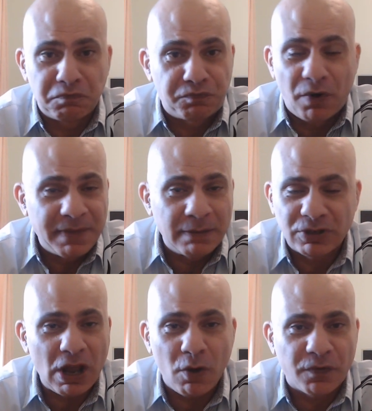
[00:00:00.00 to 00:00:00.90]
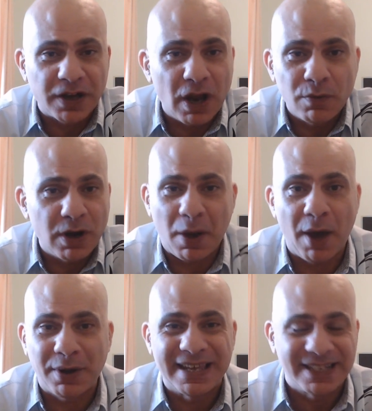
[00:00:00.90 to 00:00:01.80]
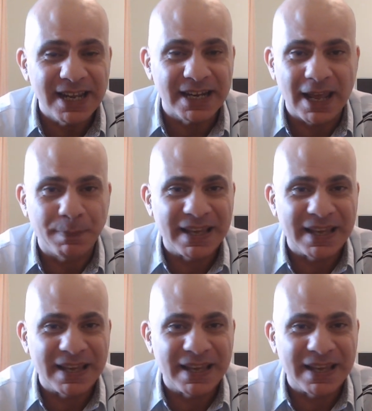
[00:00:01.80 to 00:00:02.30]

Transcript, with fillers: from himself. I don't know how he did it,